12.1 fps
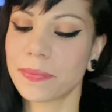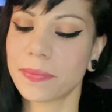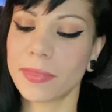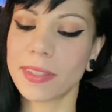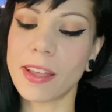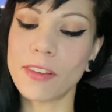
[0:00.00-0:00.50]

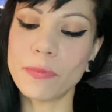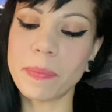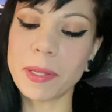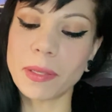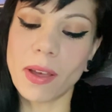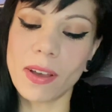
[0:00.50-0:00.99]
Love
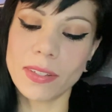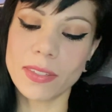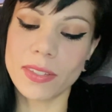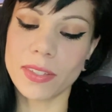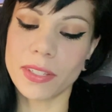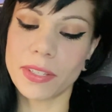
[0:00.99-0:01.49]

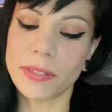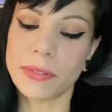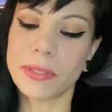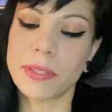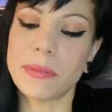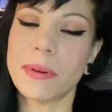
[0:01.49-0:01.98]
belongs to you.
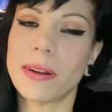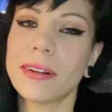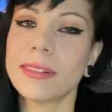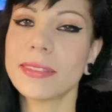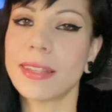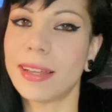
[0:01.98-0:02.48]
You
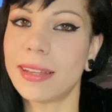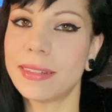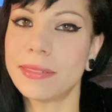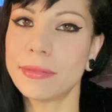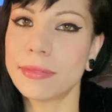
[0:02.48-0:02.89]
are love.